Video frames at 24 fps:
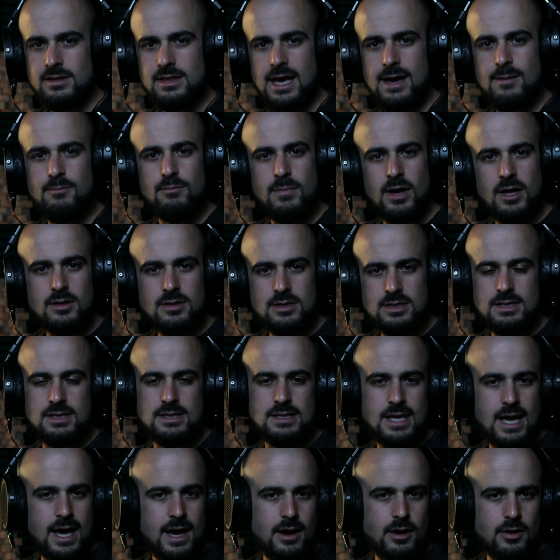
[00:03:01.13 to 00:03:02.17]
that melody
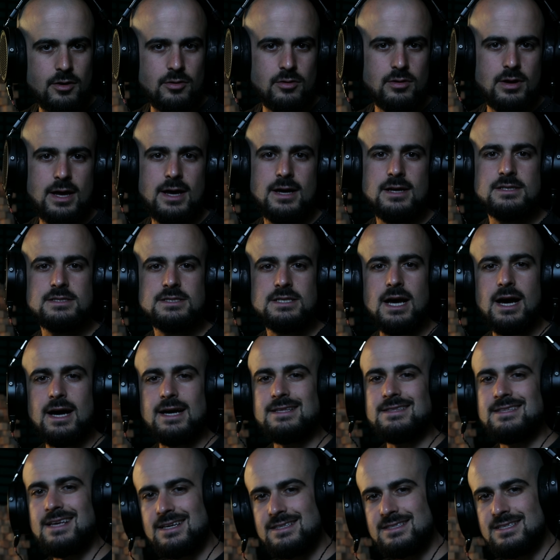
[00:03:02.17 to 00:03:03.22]
now has
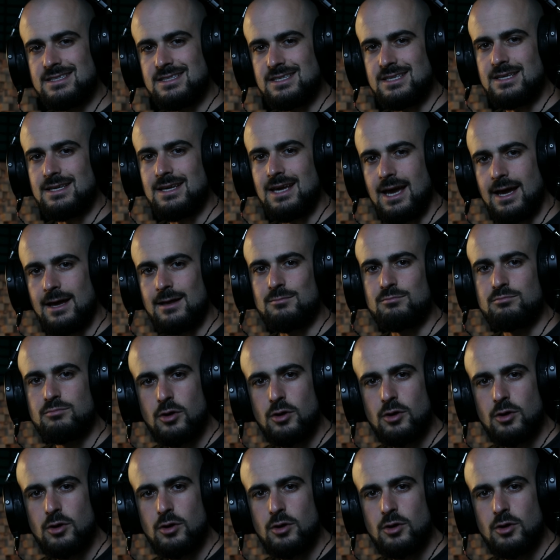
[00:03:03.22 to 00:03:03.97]
identity and